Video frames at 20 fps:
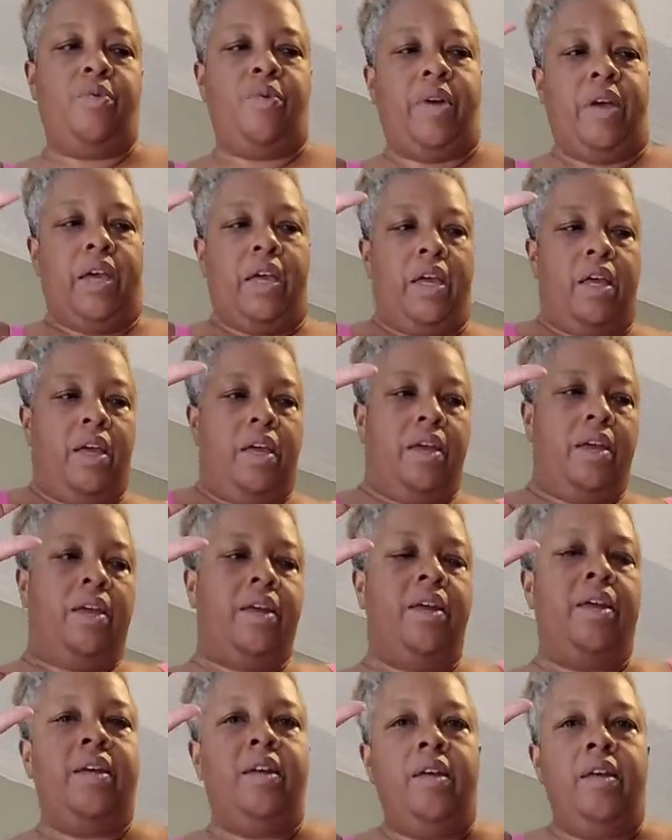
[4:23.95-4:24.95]
way.
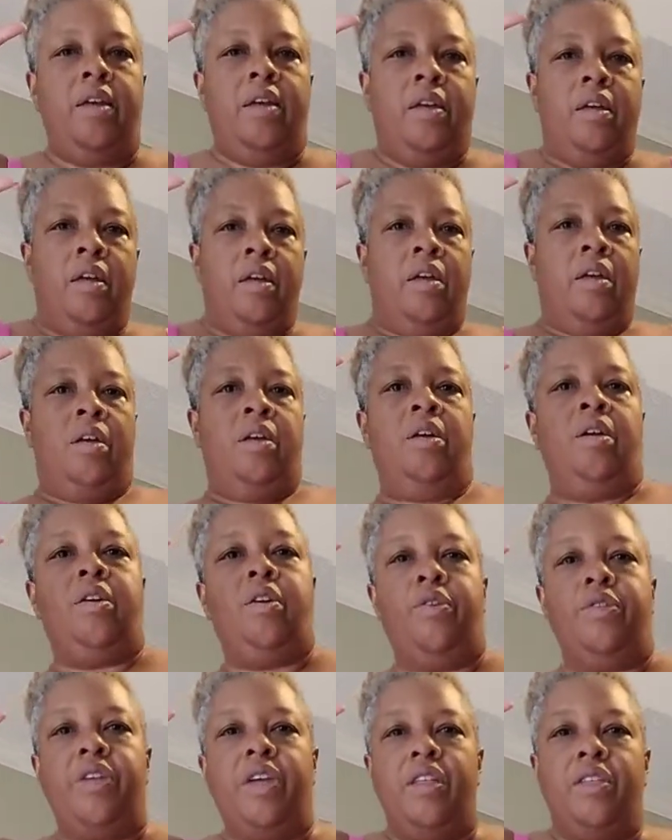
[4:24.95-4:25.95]

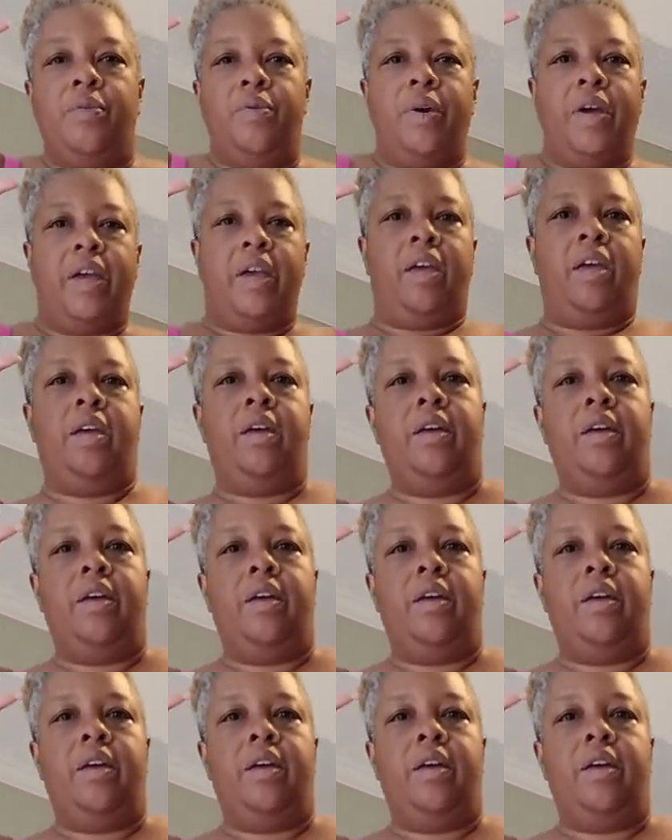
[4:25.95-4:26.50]
Go the other way.